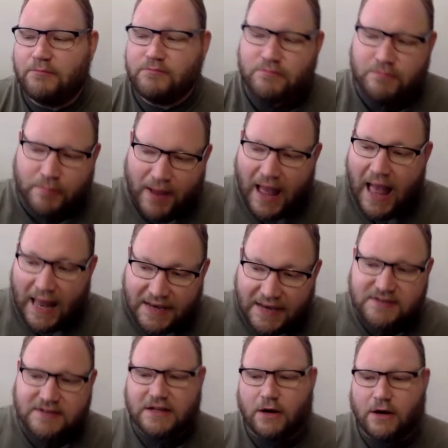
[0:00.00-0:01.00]

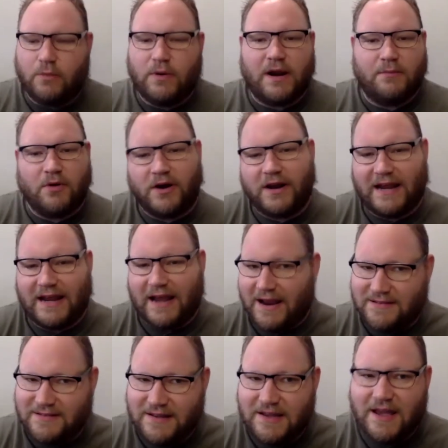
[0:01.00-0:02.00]
But, you know, when I'm working
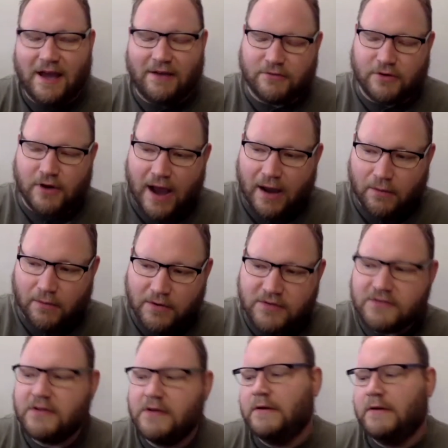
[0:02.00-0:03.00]
IT after
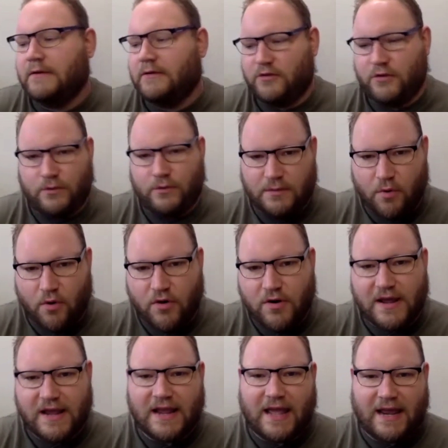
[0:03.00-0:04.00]
hours, 2 in the
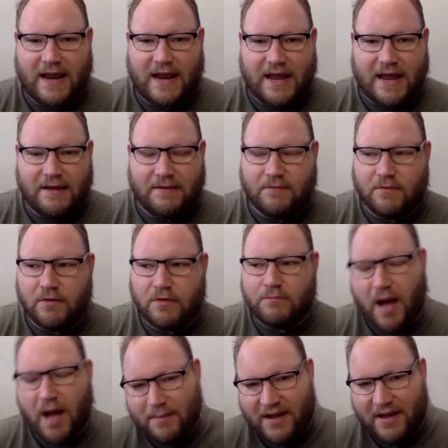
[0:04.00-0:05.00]
morning, and I
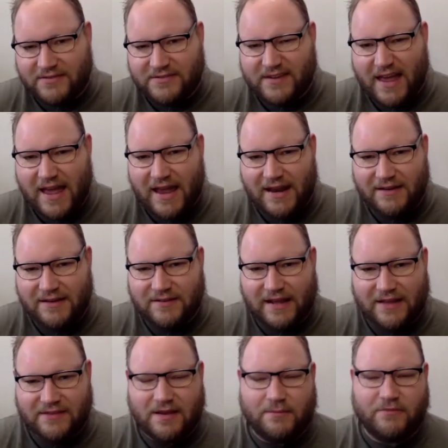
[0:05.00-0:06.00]
pop outside to
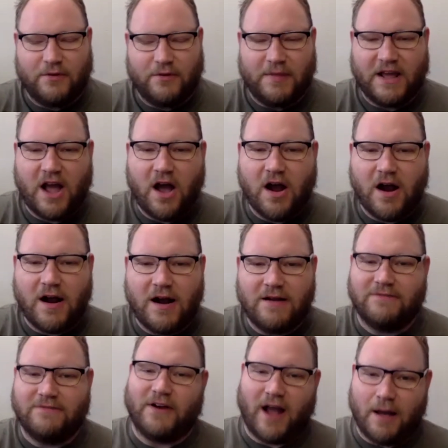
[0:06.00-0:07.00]
get something from the car
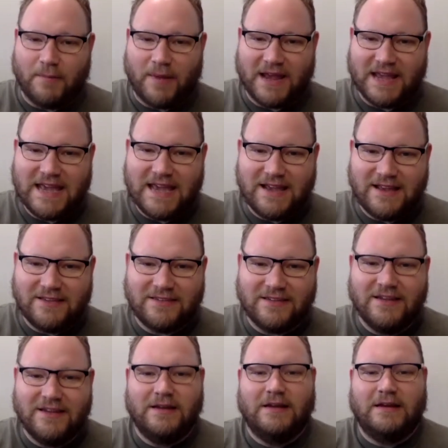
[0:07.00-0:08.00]
and forgot my keys,
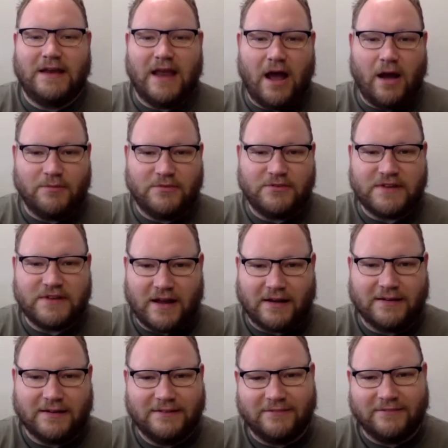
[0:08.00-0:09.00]
now I'm
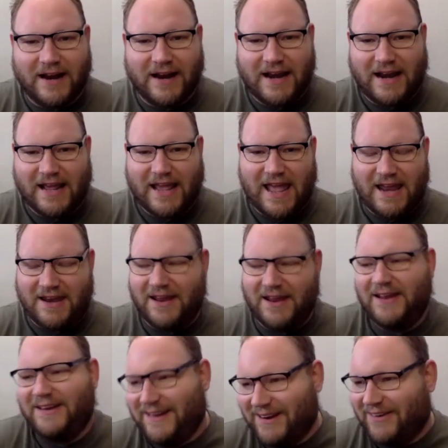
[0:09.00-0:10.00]
stuck, right? And I can't,
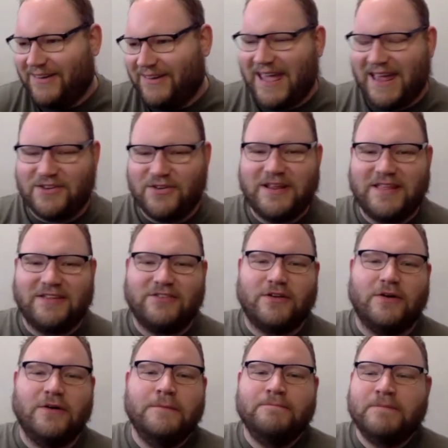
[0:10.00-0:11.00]
you know, I can't do anything.
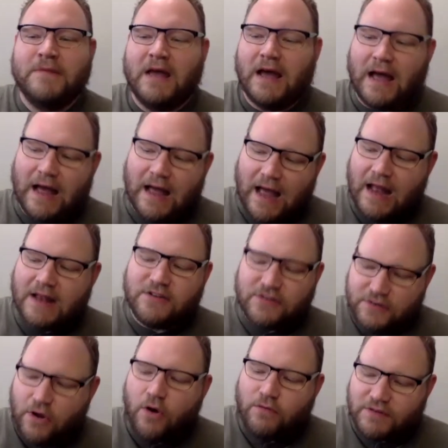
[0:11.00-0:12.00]
So I
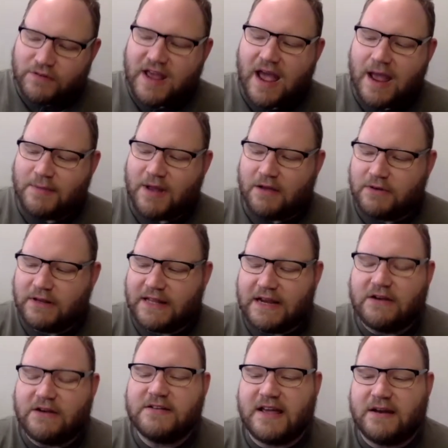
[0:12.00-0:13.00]
just, over time, got really
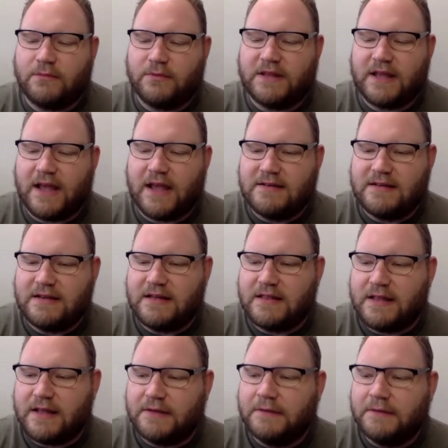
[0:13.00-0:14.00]
irritated with the idea
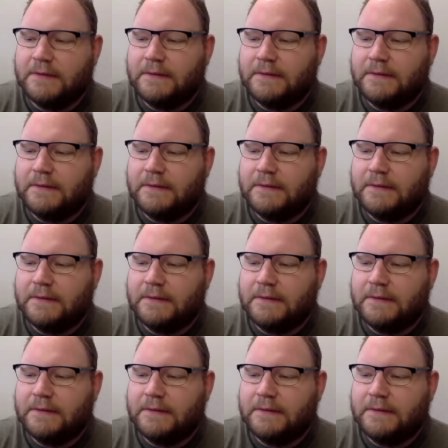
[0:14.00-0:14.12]
that,